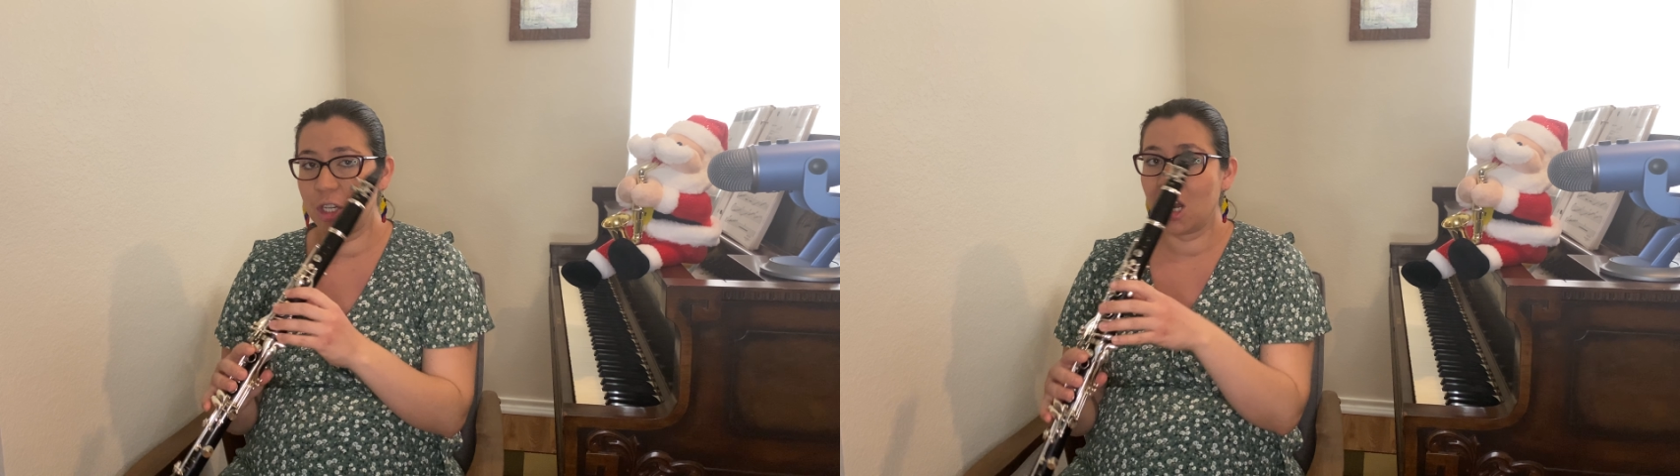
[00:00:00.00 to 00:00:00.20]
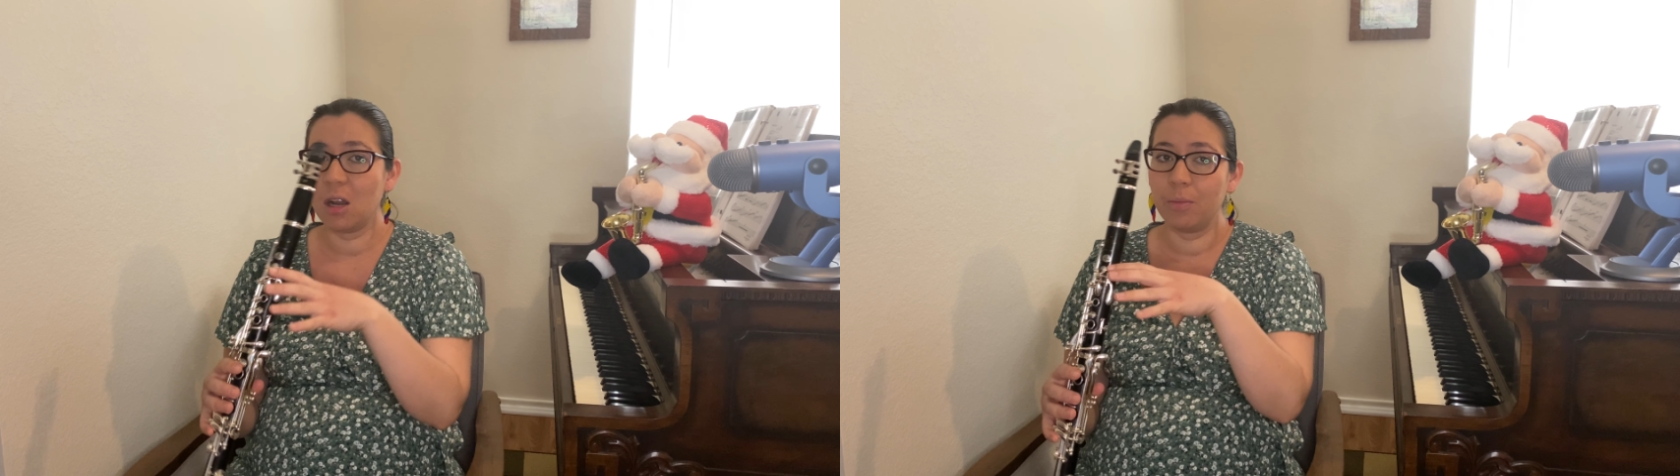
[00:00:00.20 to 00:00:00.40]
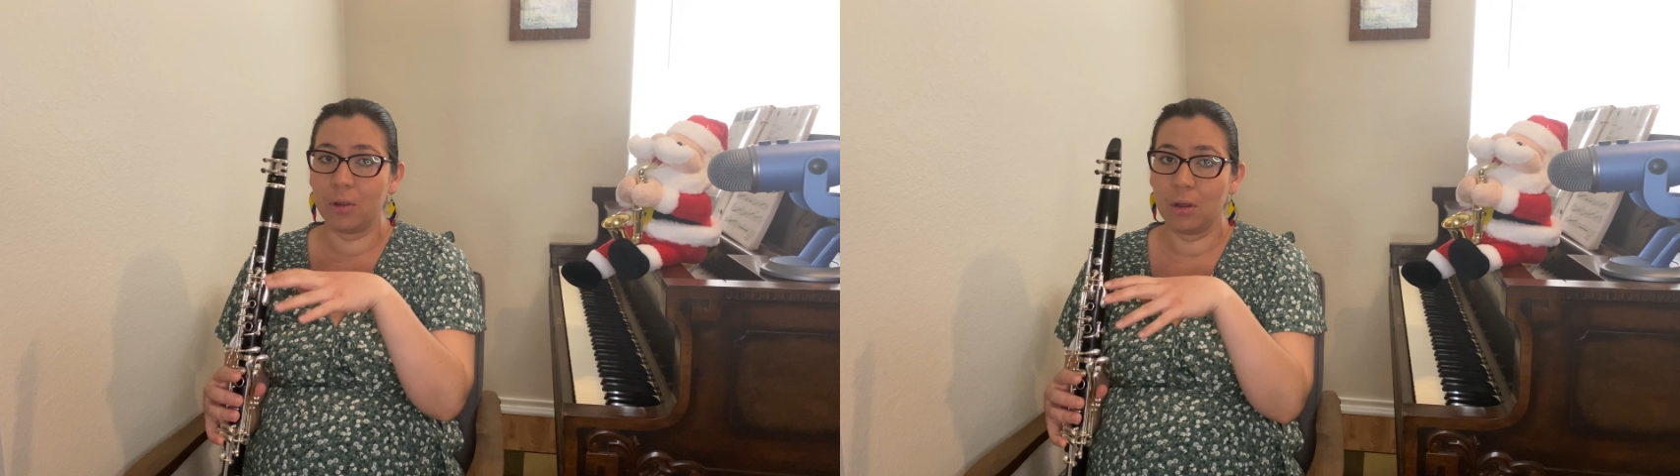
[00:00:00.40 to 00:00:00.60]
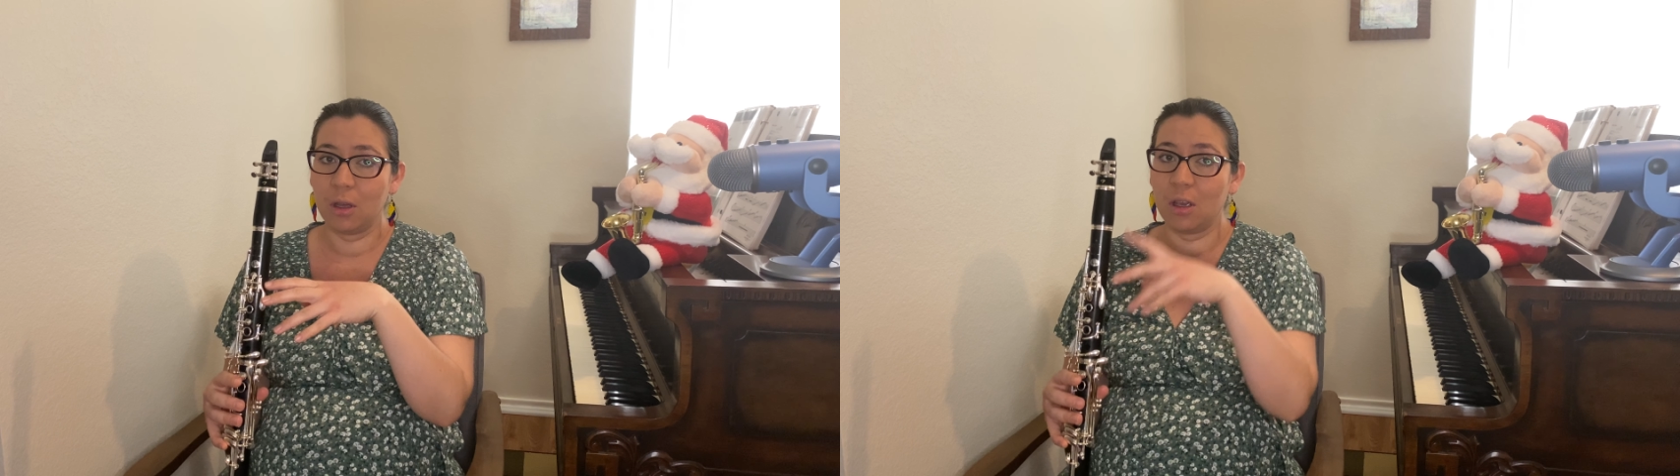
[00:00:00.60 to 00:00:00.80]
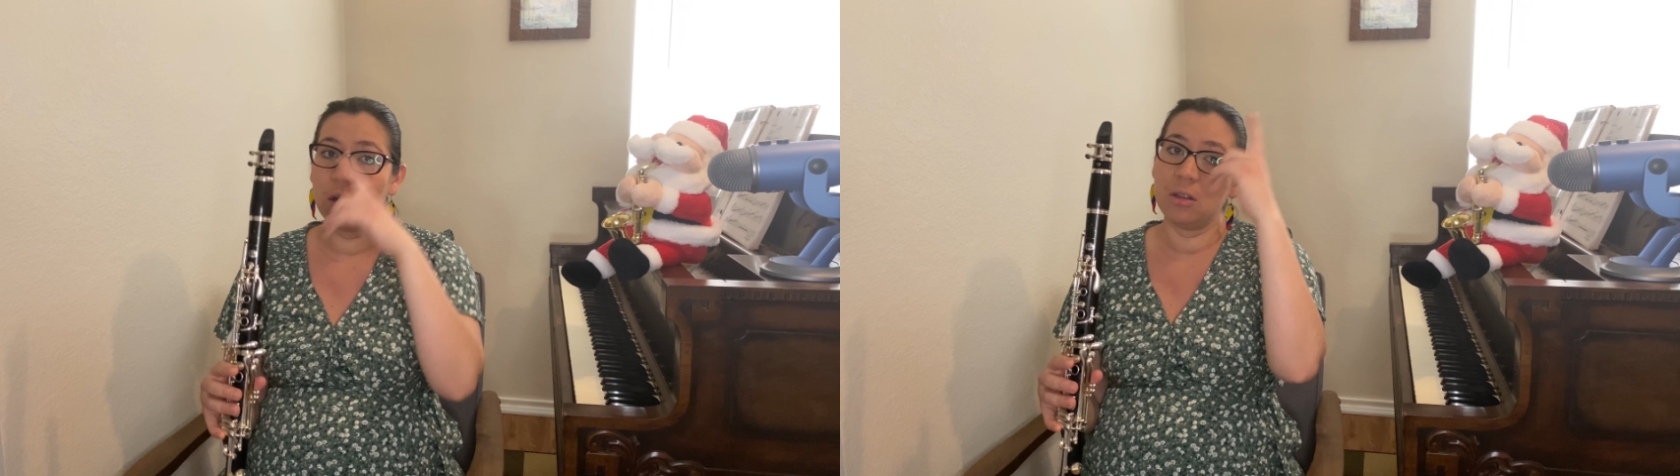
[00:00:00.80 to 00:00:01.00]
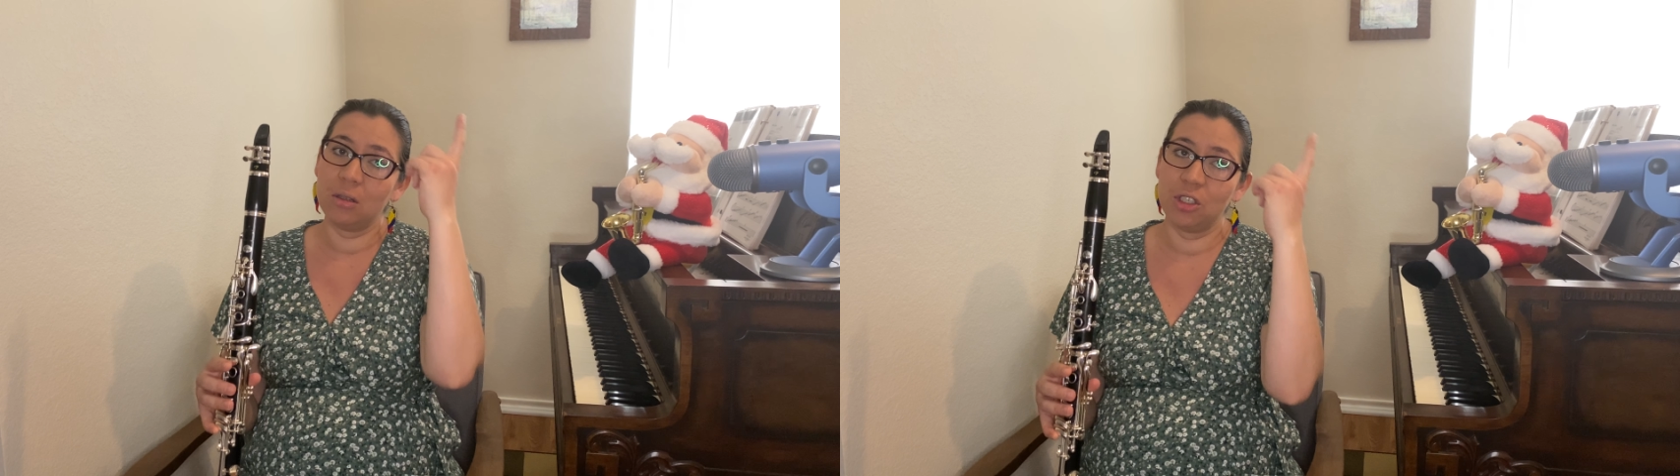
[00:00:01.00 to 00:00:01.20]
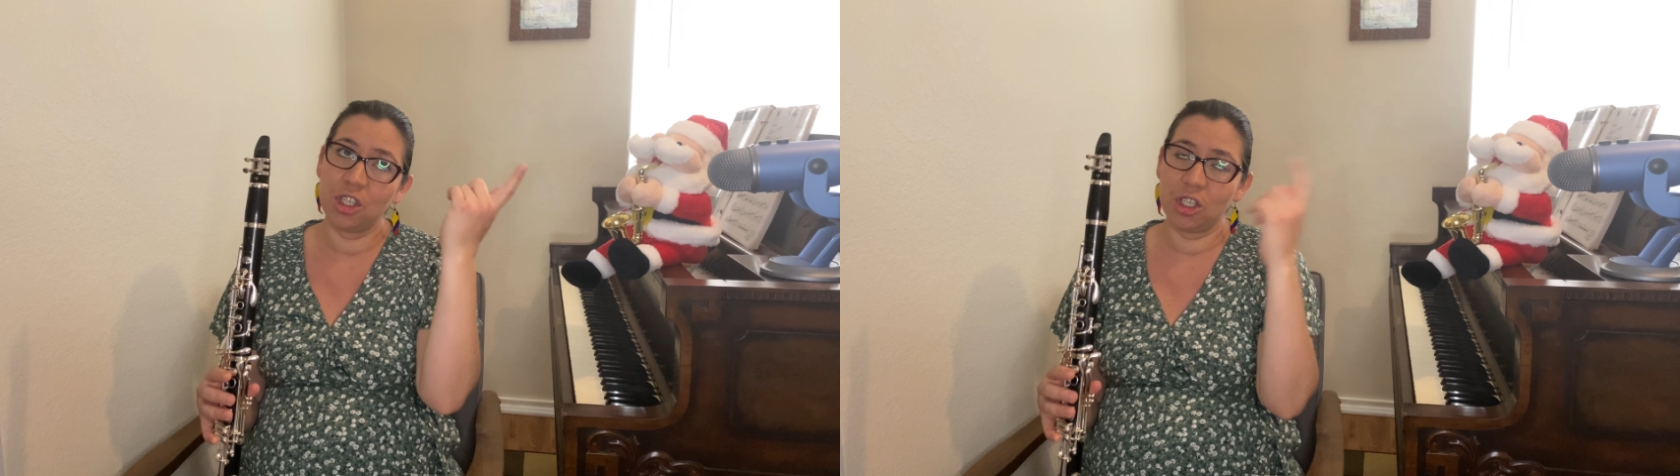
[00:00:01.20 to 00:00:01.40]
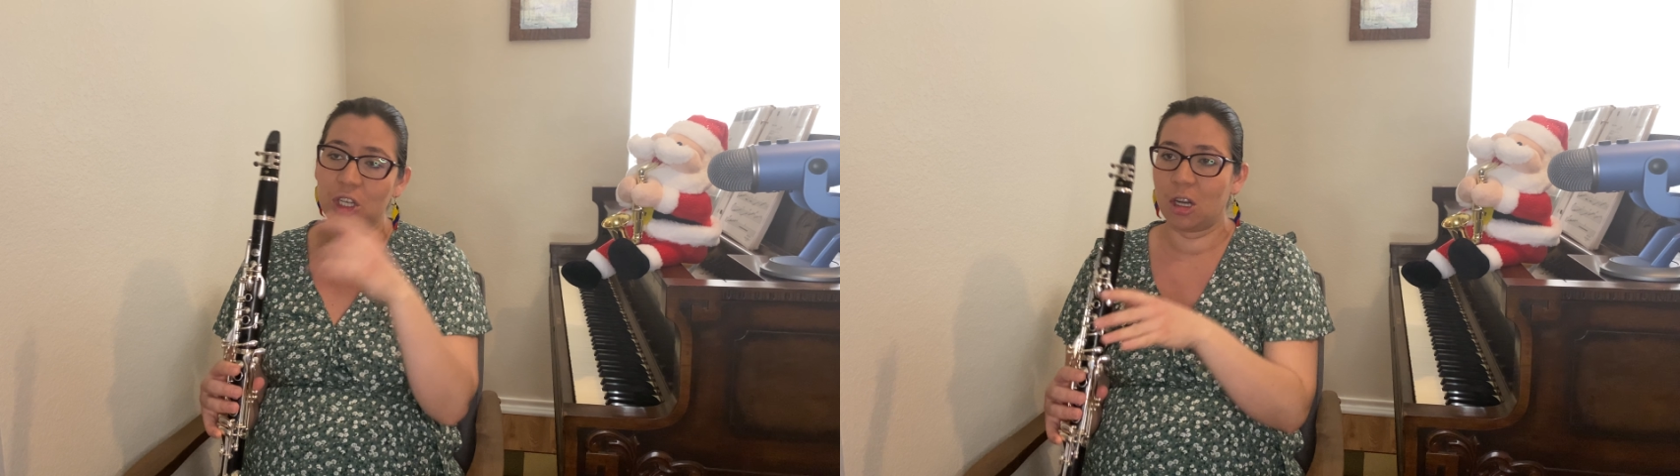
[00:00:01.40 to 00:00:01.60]
sharp and
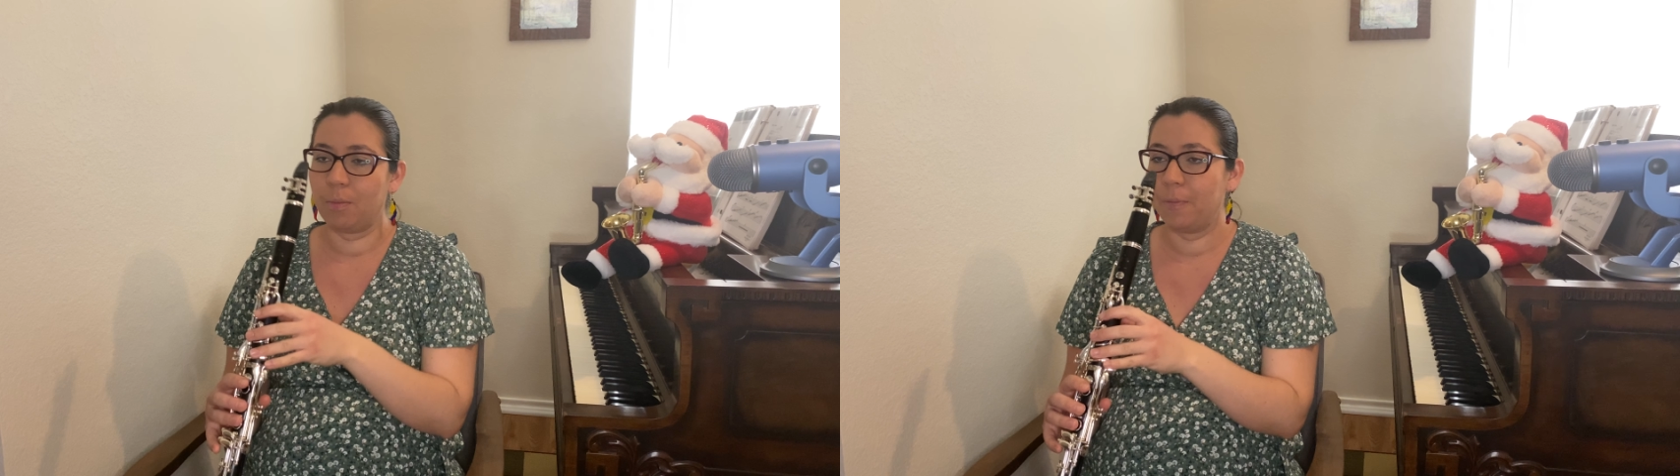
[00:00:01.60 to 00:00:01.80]
G sharp.